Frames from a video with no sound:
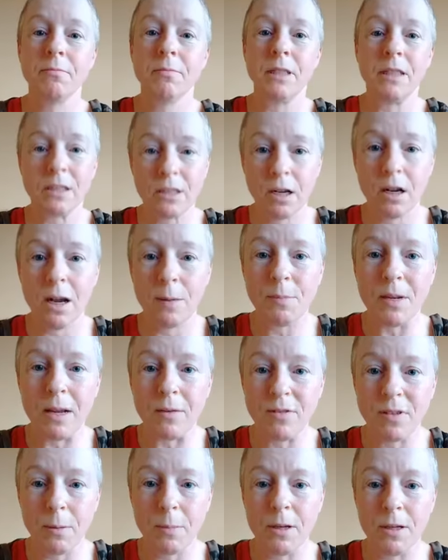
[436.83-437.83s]
it's time to
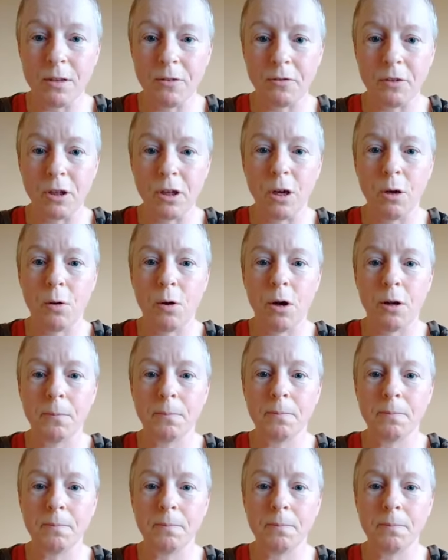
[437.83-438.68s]
have something different go on.